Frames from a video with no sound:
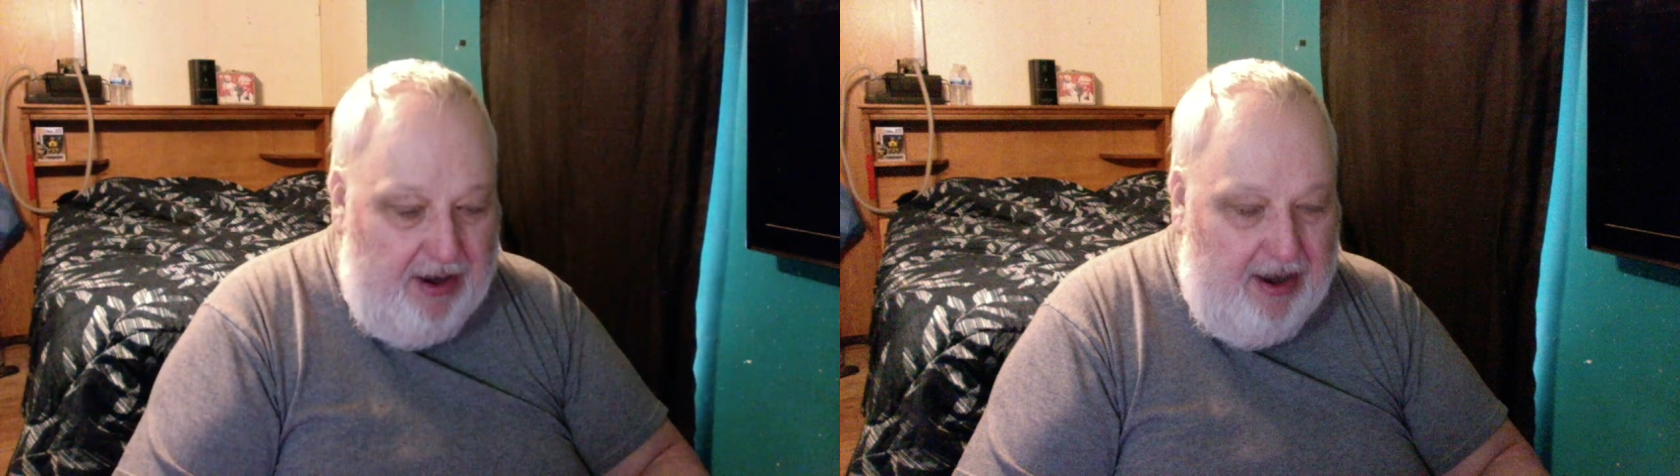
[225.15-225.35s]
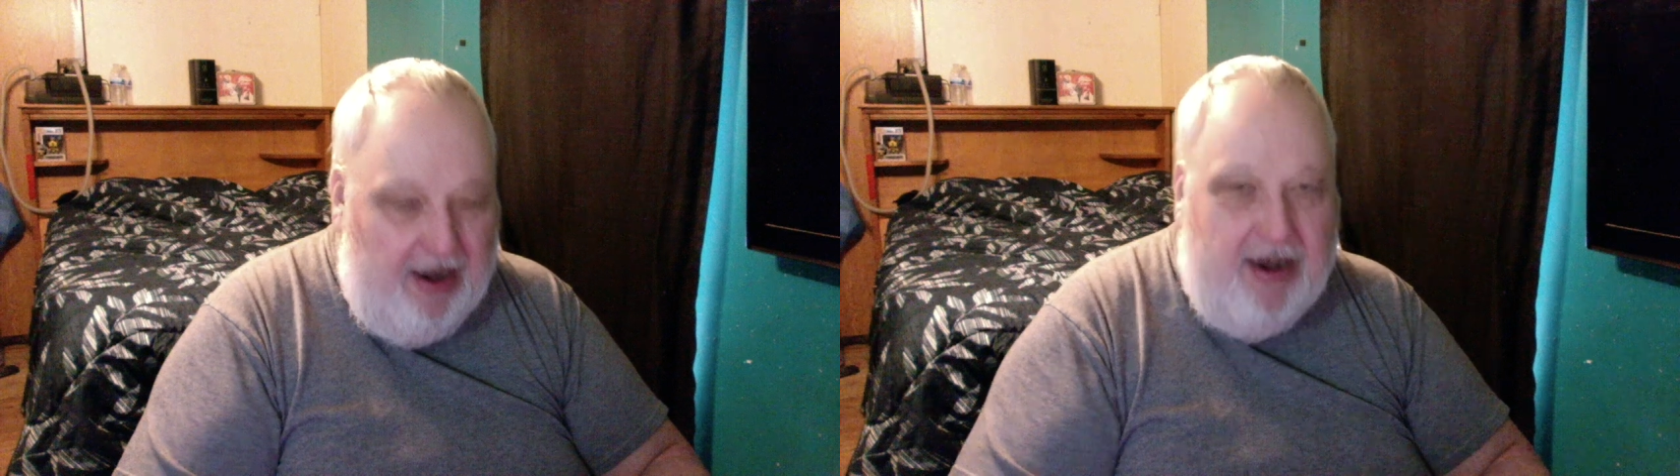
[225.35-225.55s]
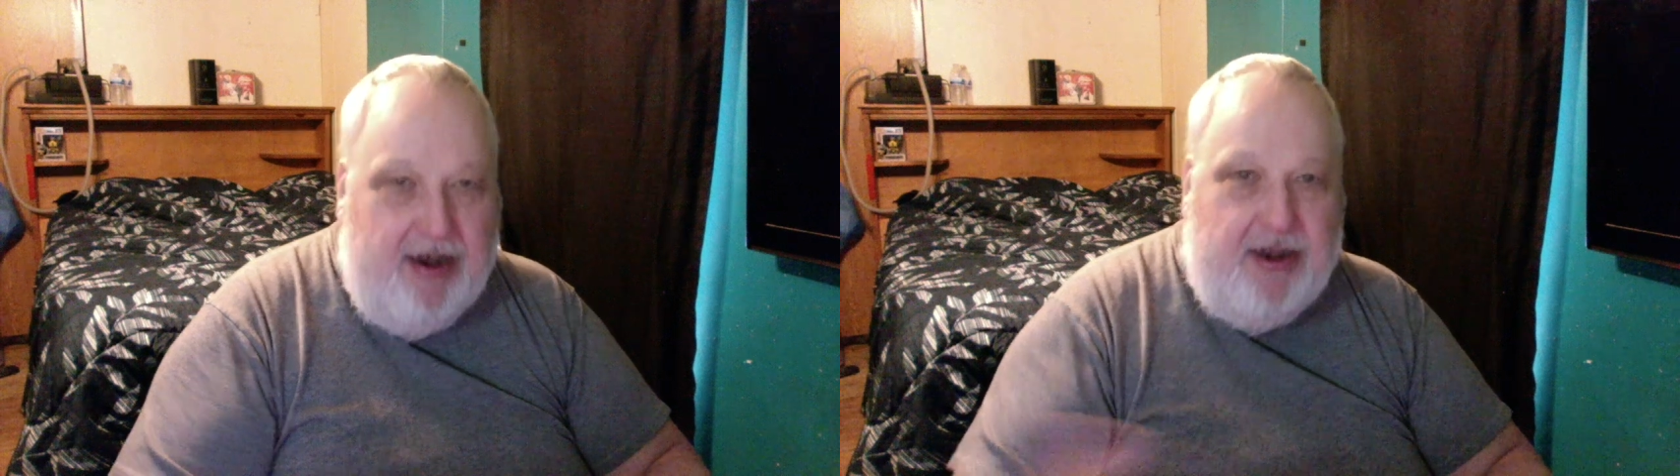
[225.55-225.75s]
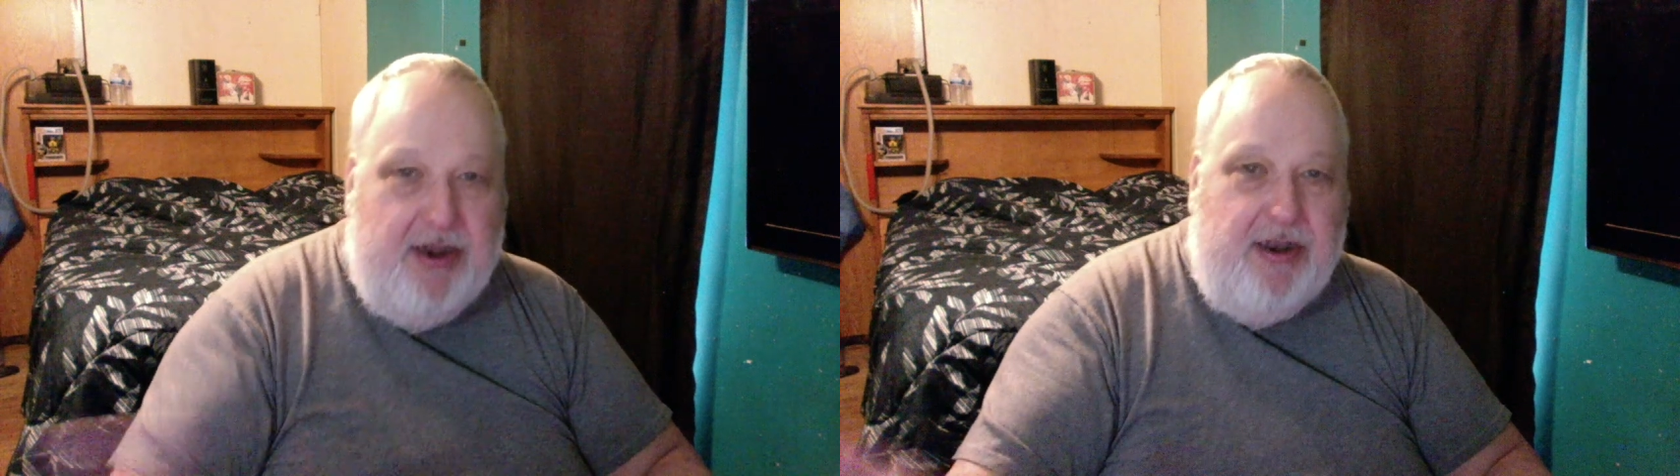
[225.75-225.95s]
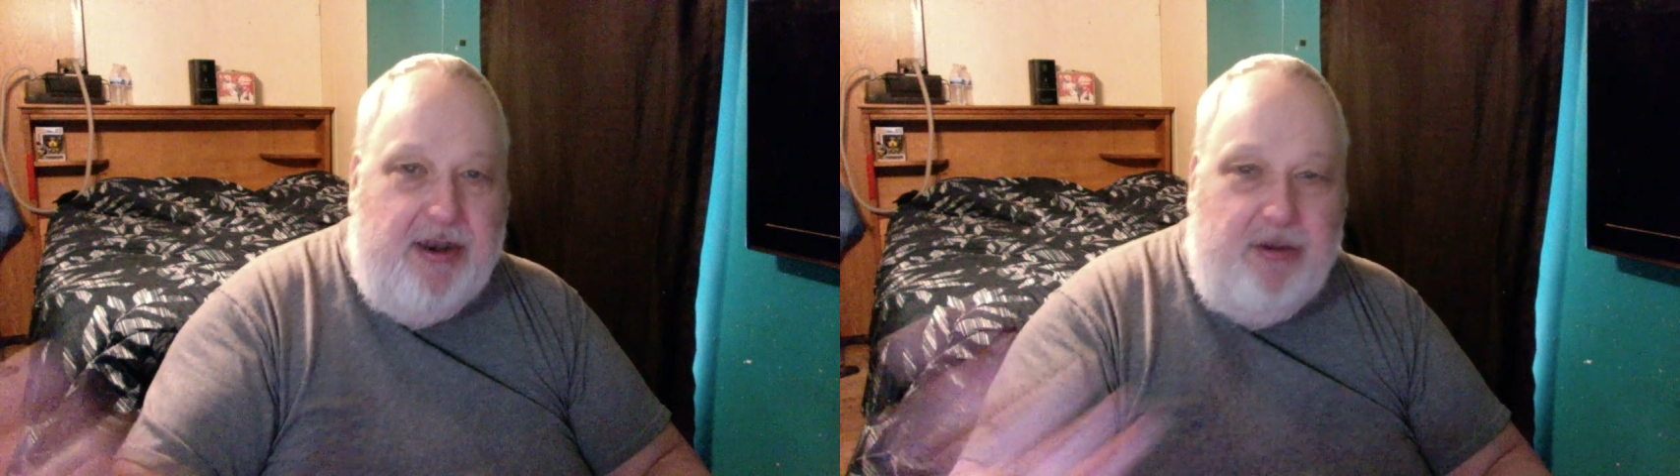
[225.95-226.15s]
and it's
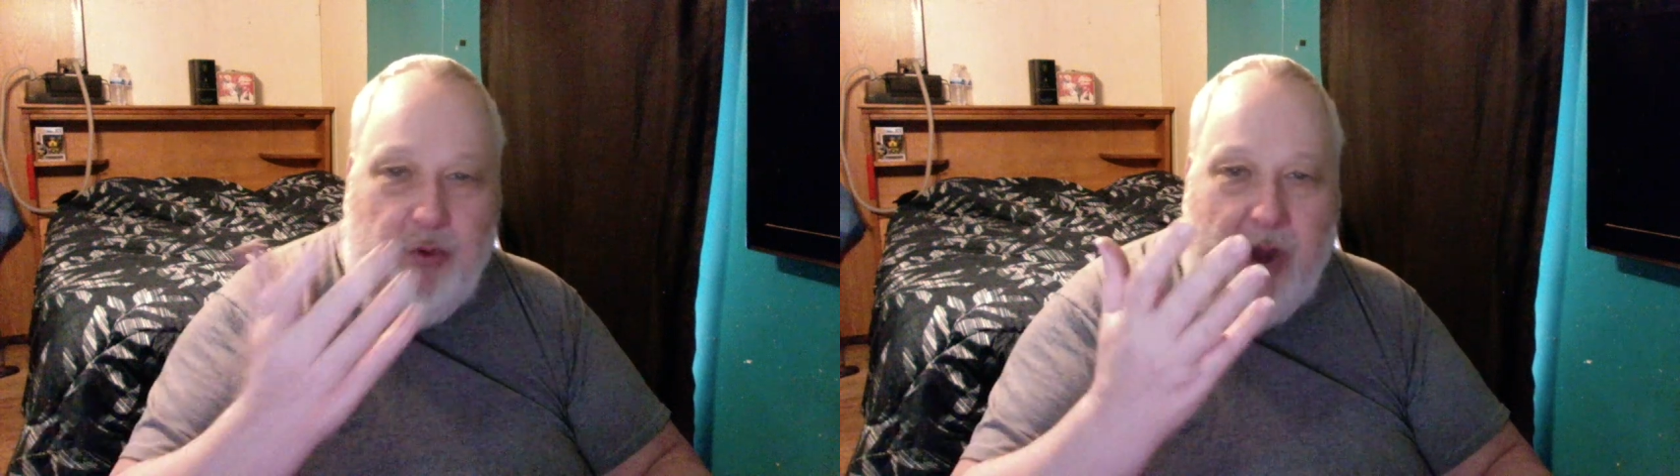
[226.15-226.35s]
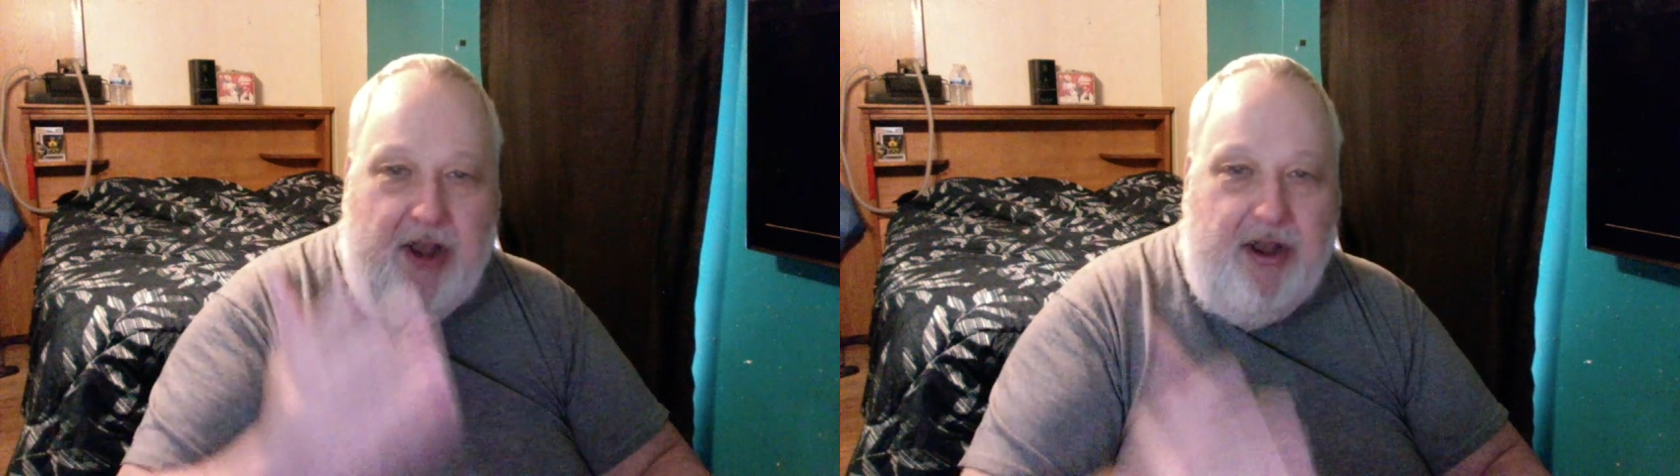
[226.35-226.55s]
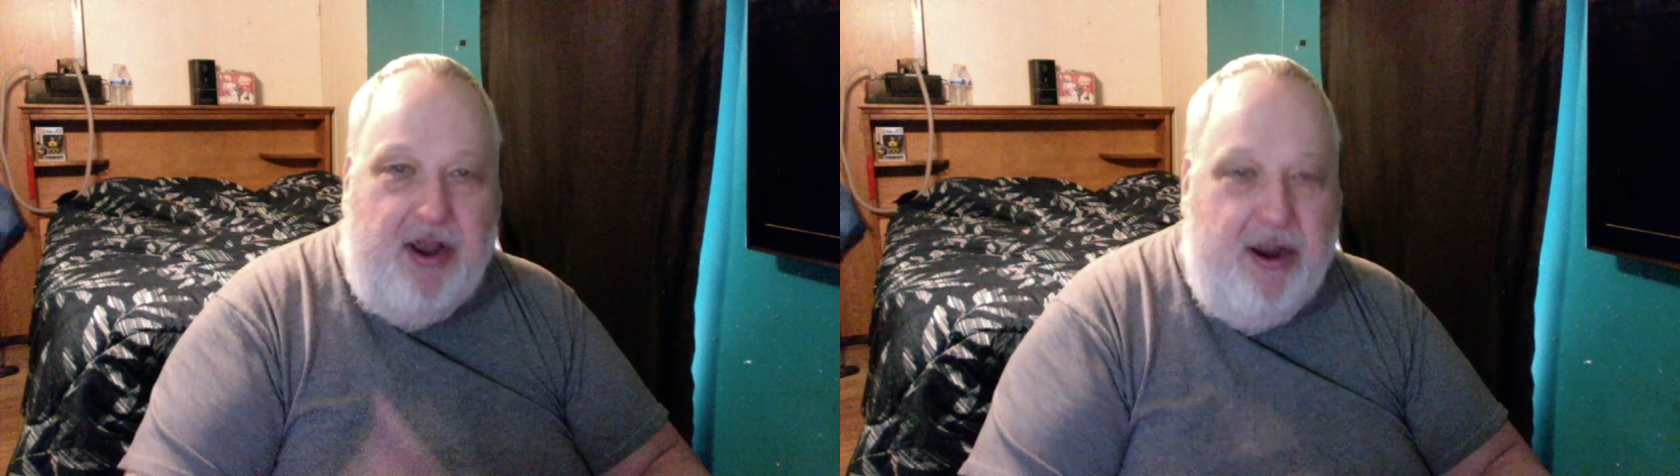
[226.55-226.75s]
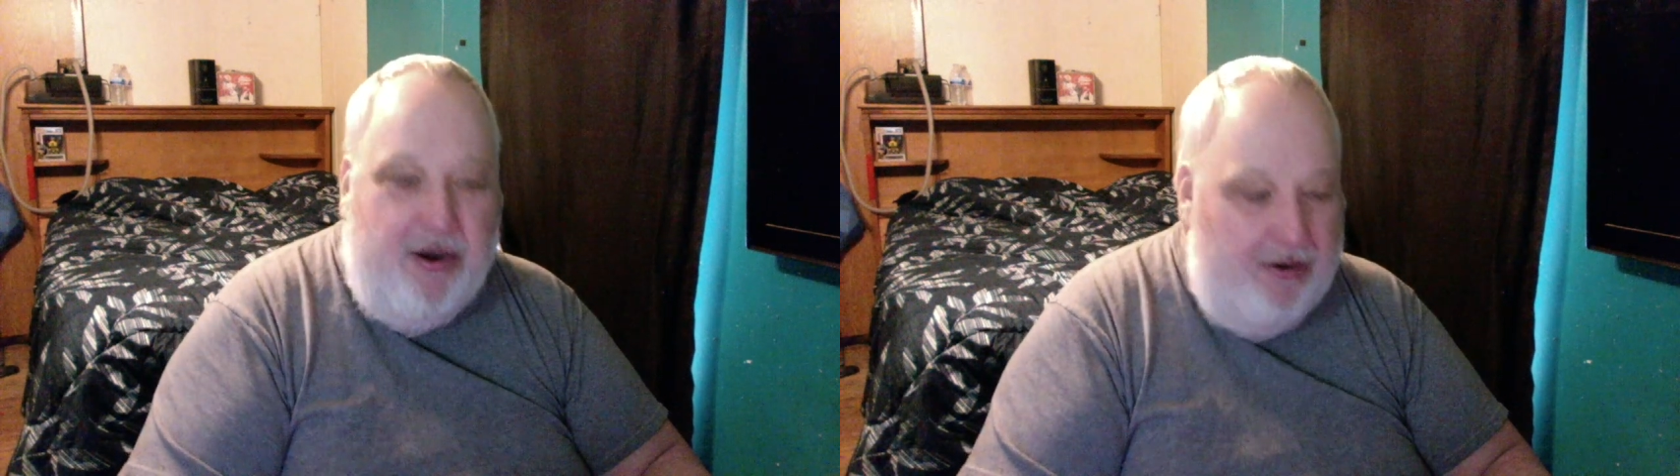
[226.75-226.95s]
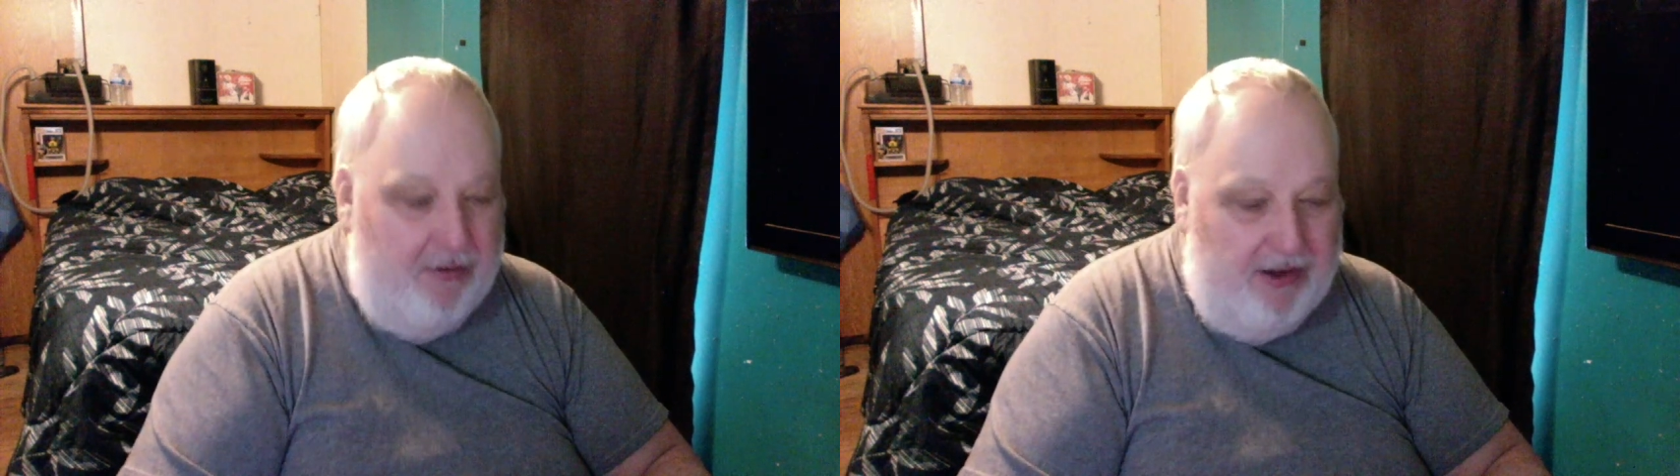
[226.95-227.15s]
just right there.